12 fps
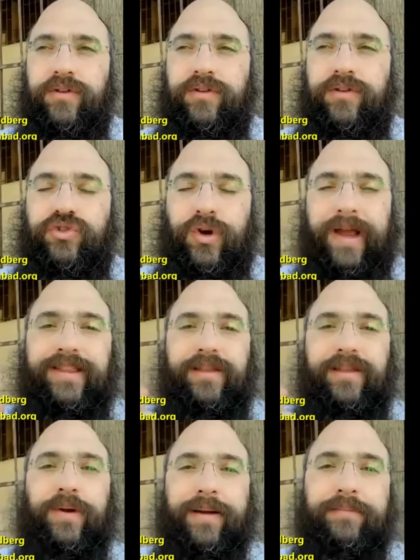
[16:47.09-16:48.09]

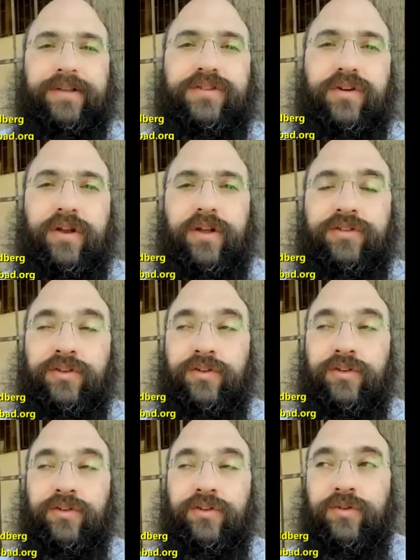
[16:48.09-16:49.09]
Yisrael
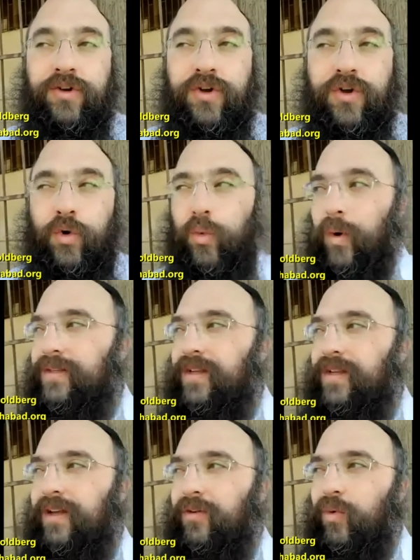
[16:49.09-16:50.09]
to,
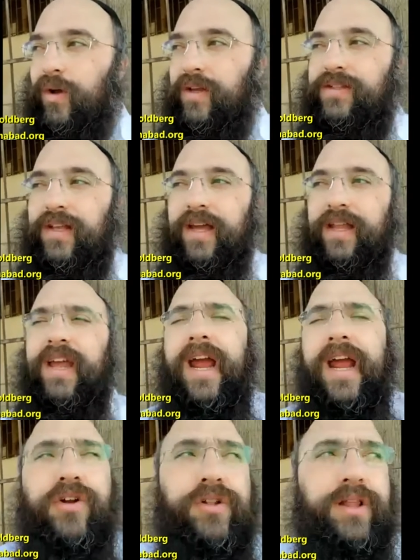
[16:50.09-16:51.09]
was an
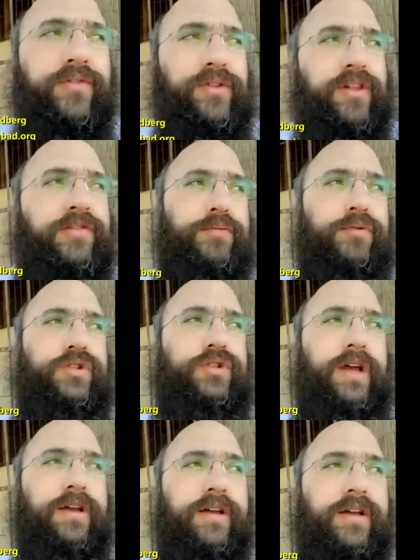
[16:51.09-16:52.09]
inner level of
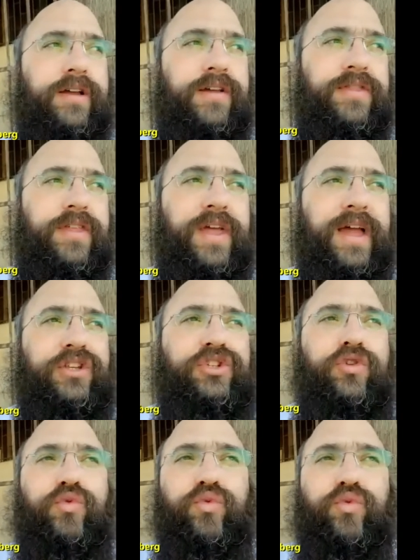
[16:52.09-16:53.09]
busha, that should
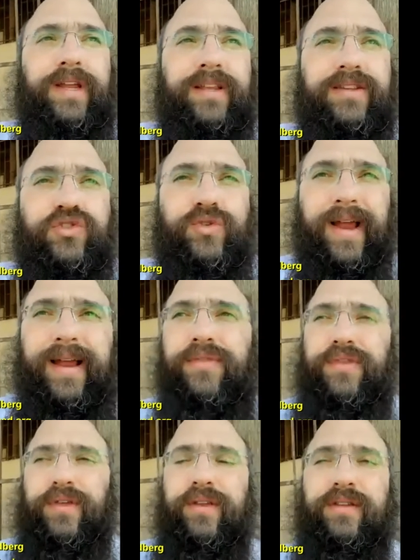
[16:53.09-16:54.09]

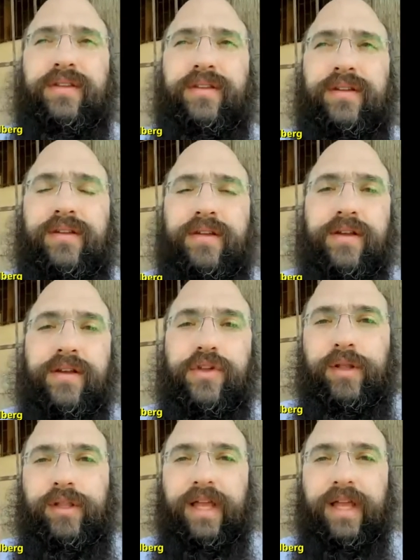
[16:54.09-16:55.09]
re-strengthen the
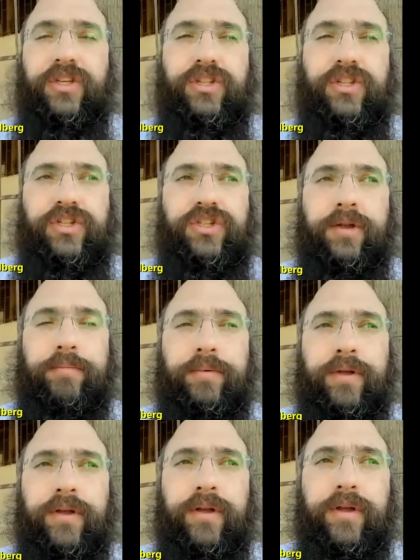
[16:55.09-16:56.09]
relationship
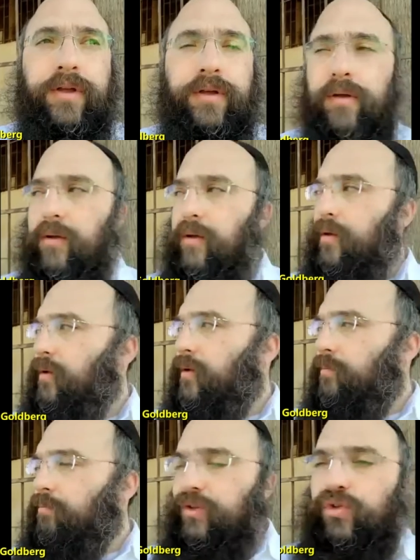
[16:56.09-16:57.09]

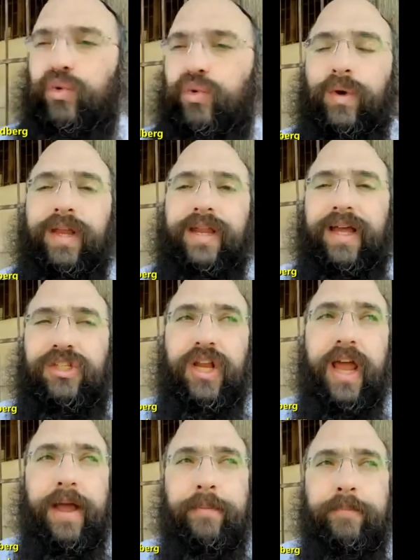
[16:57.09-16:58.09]
between
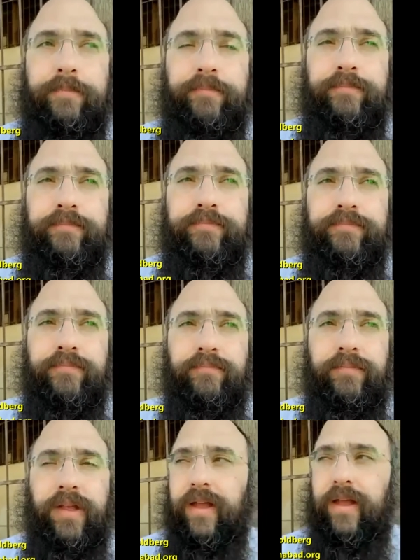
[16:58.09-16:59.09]
Hashem
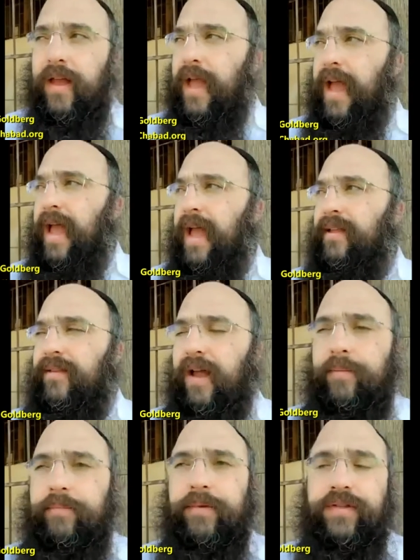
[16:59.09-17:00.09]
and
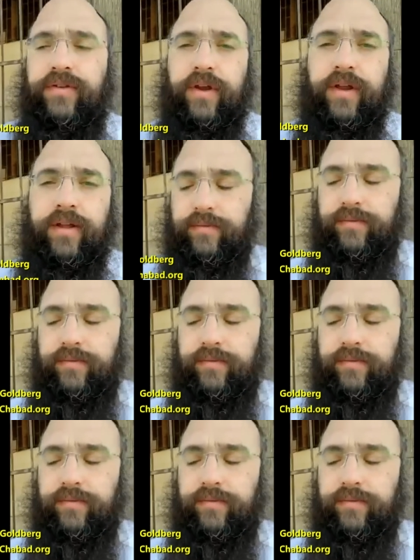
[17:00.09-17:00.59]
Am Yisrael.